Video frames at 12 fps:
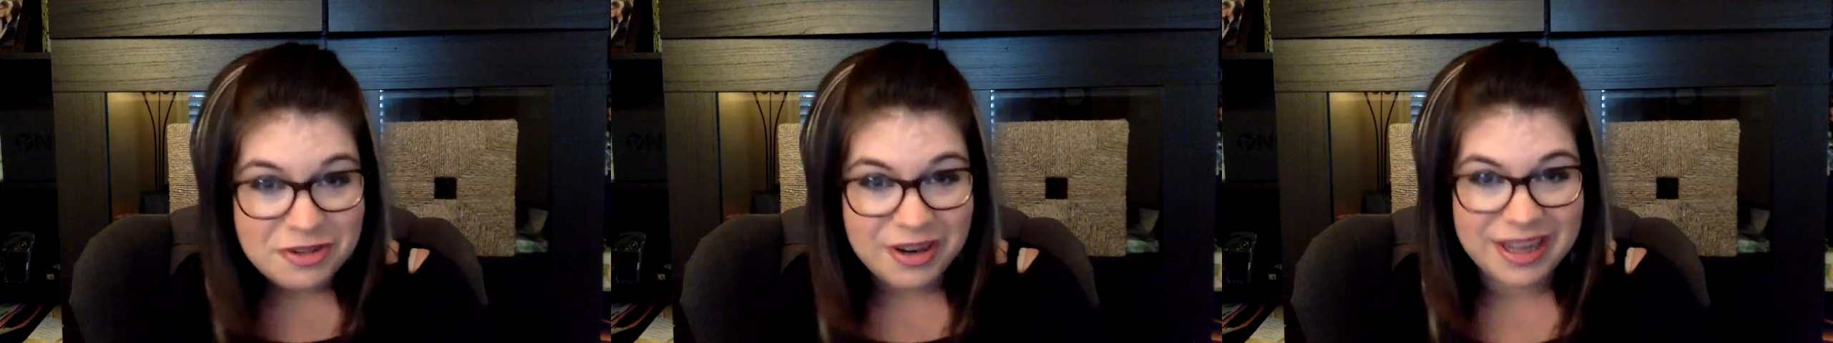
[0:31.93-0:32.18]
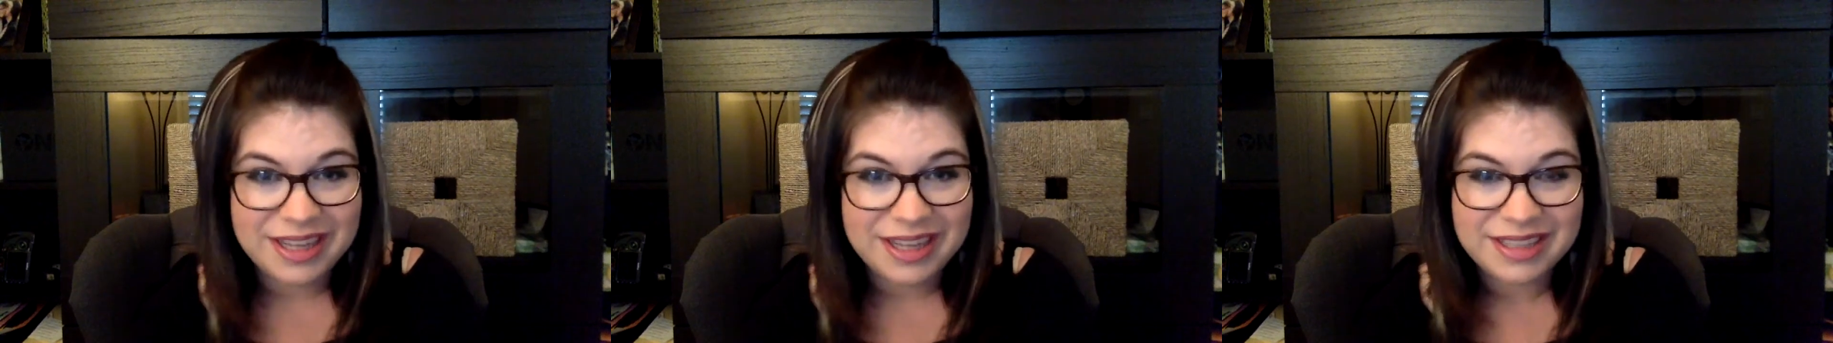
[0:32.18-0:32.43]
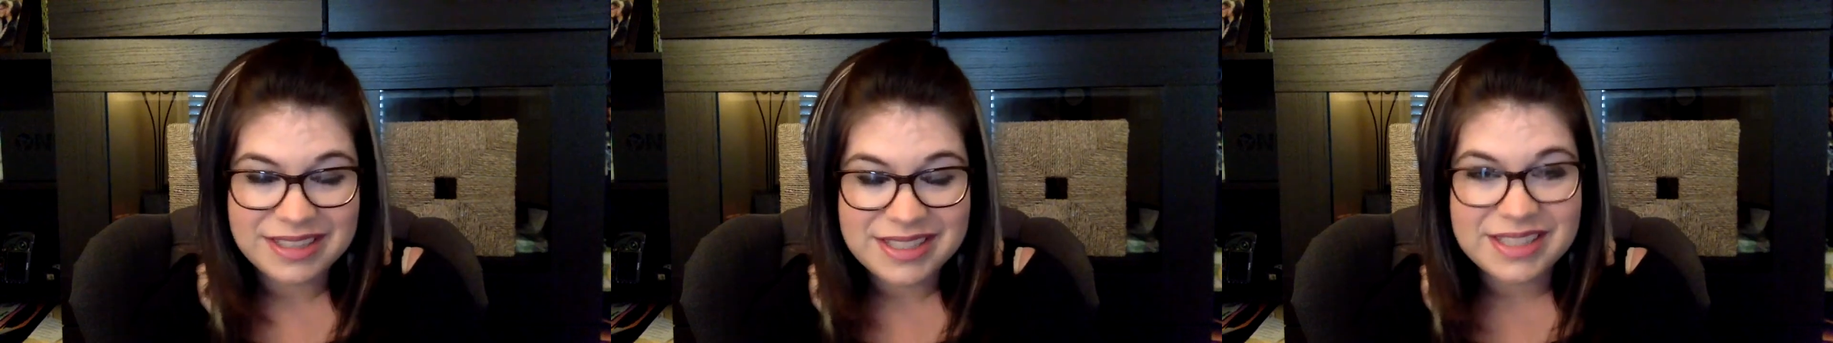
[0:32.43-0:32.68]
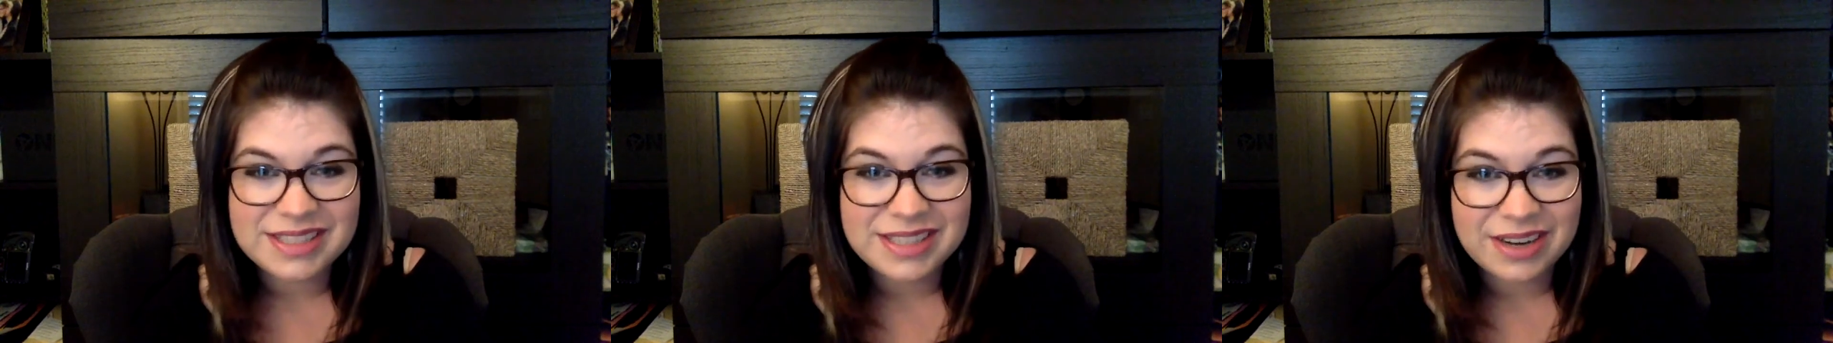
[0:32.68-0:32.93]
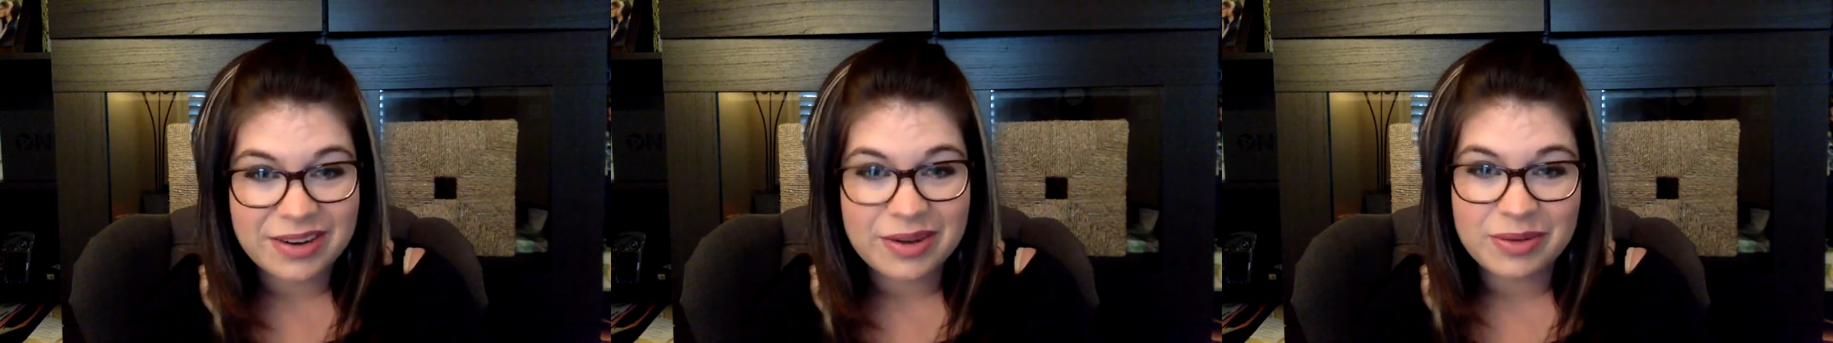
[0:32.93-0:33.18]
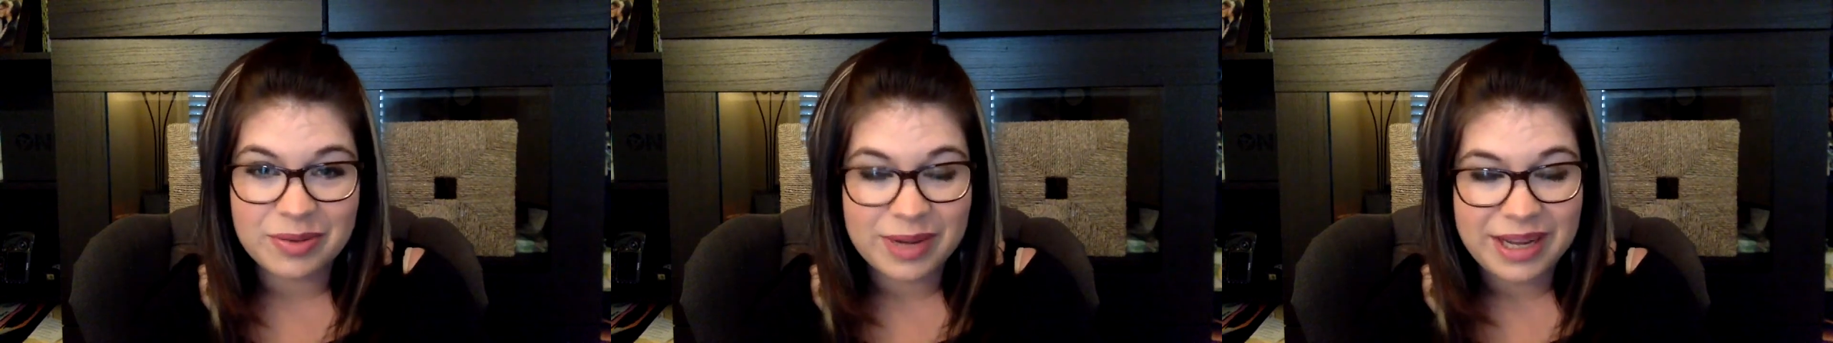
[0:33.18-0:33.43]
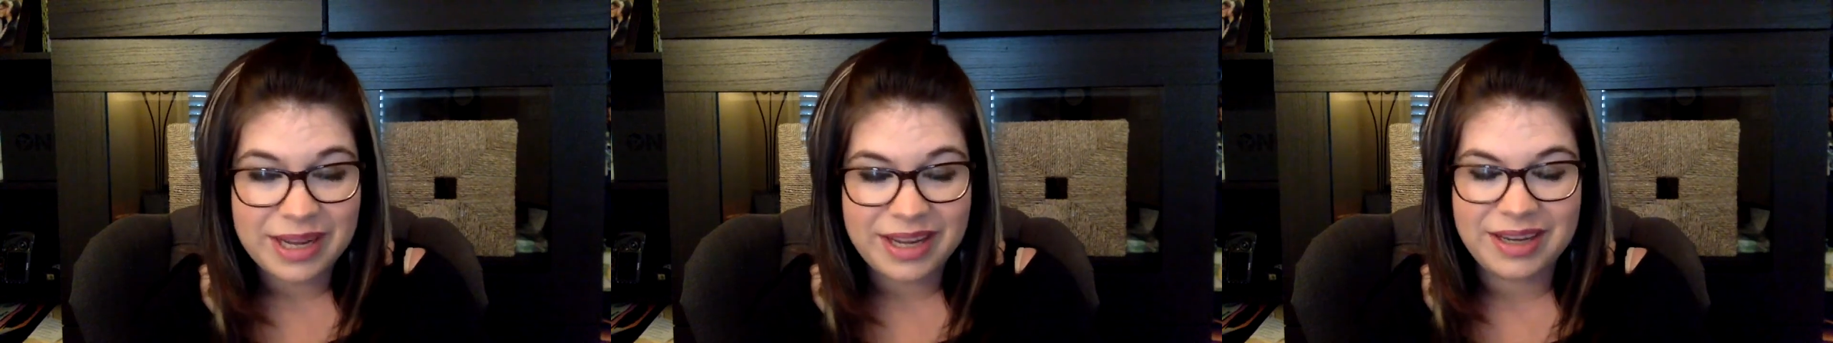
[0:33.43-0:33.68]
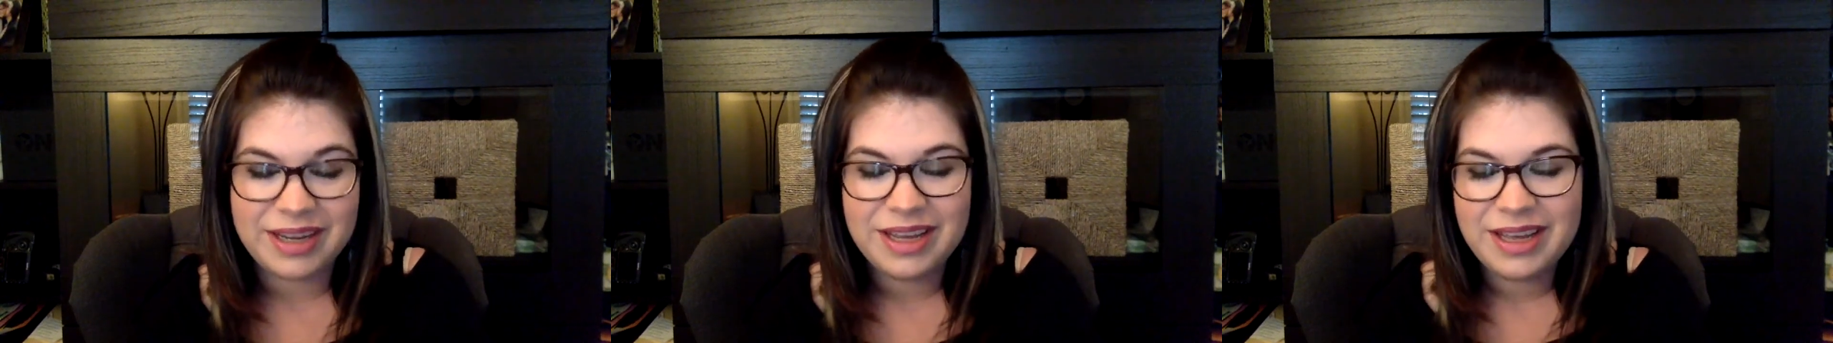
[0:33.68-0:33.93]
friends, Sara
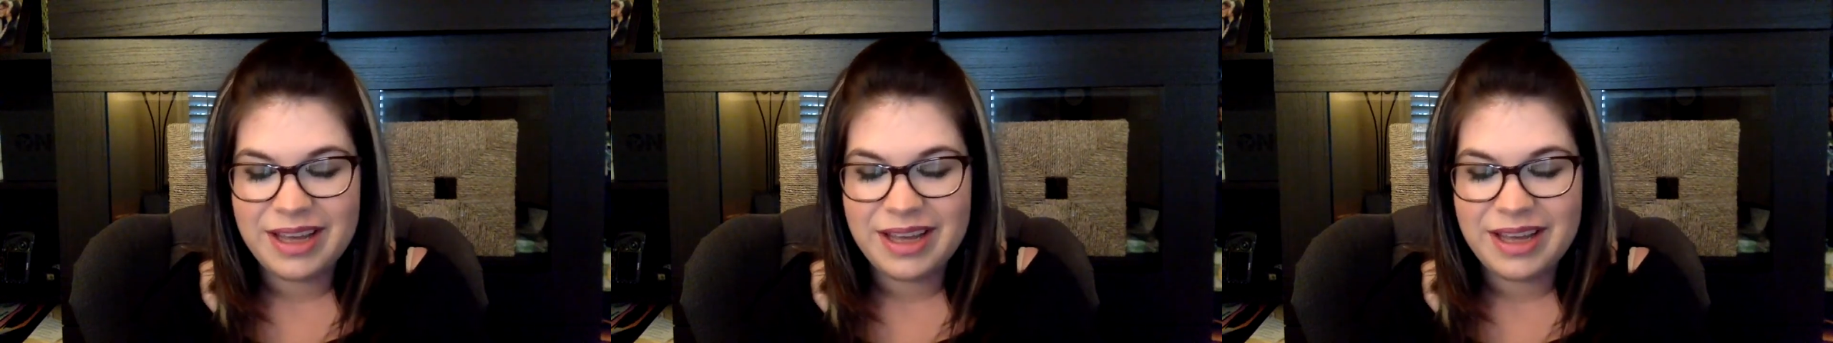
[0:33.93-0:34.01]
Reed,